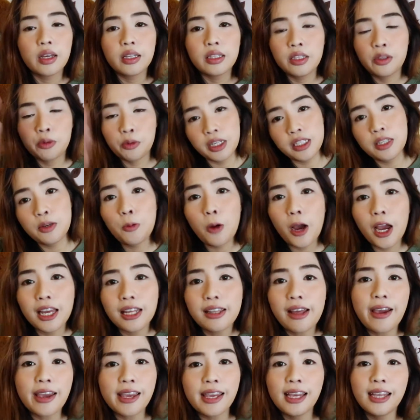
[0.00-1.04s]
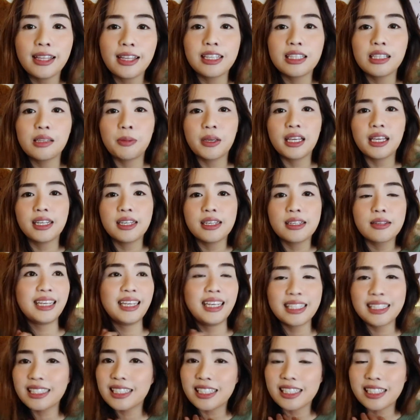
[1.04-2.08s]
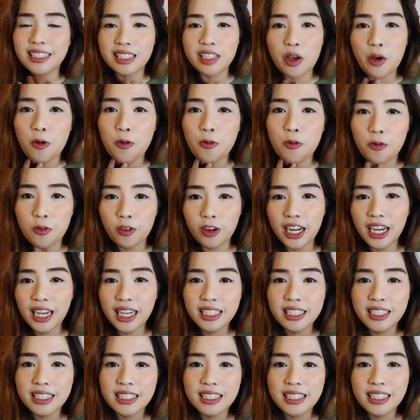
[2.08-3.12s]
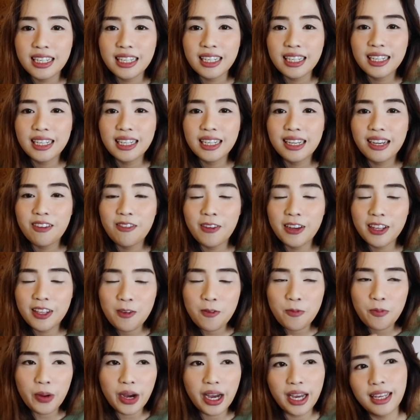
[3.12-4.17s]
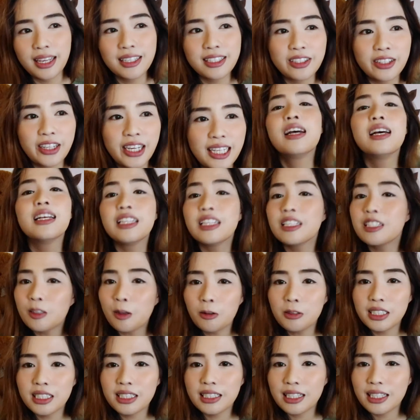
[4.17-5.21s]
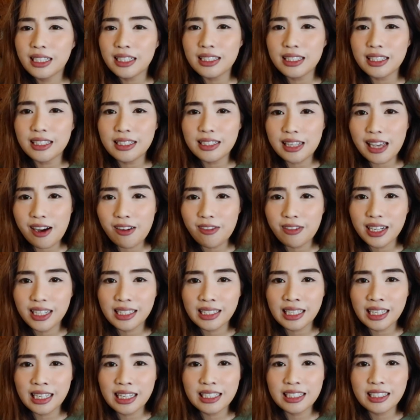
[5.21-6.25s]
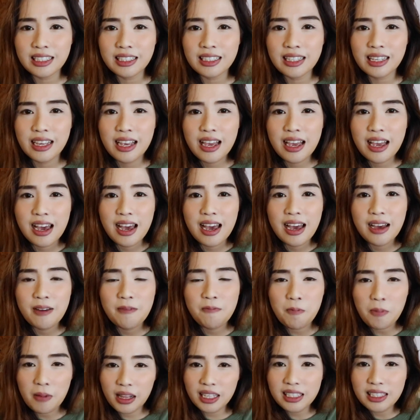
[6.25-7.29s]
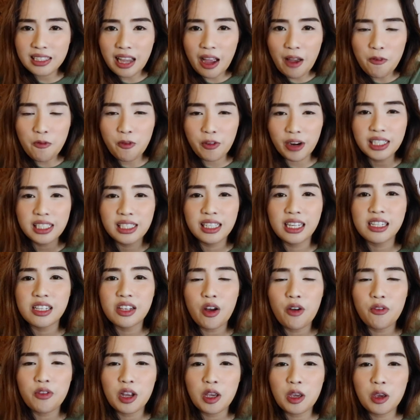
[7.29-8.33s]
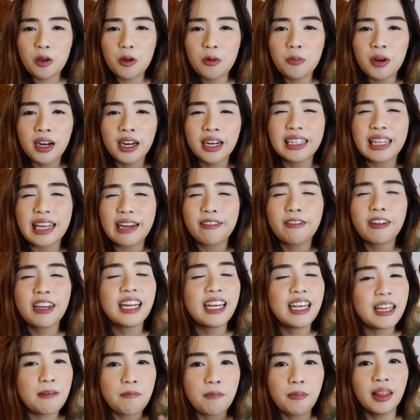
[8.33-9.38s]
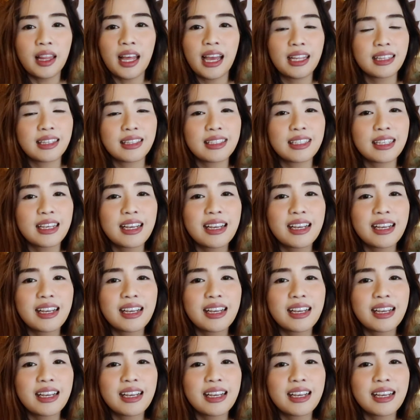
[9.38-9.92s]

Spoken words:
The reason why I like it is because it's so fresh. When you bite into it, the saltiness, the sourness, plus that freshness of the cucumber, they really blend